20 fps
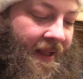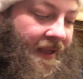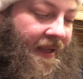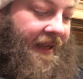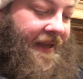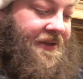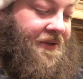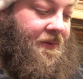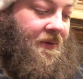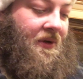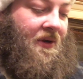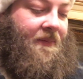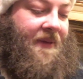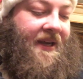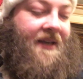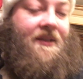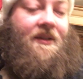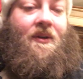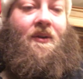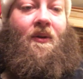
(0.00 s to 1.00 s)
Actually, we'll go
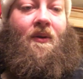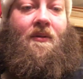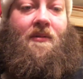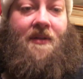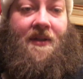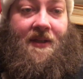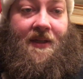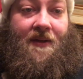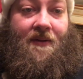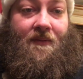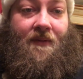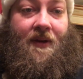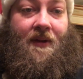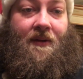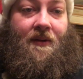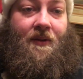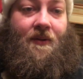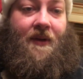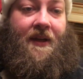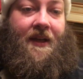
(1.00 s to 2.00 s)
back to Cold Steel real
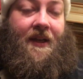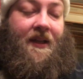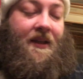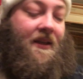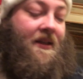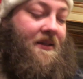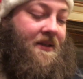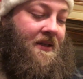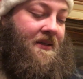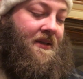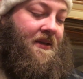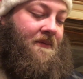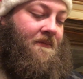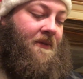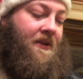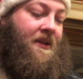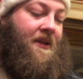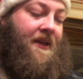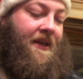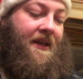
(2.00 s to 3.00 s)
quick. This is a
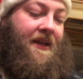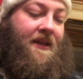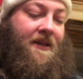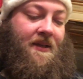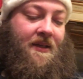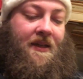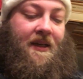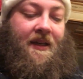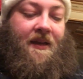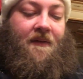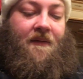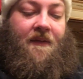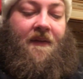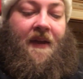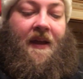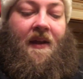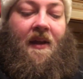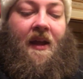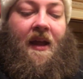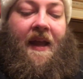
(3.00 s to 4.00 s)
really nice knife,
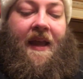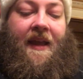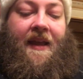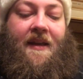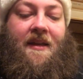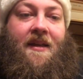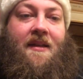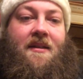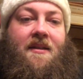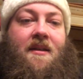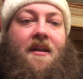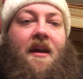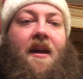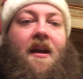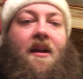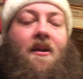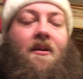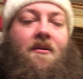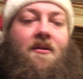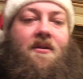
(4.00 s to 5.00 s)
and it
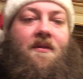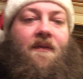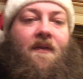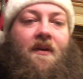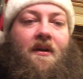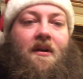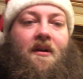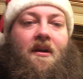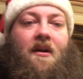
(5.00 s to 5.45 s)
goes for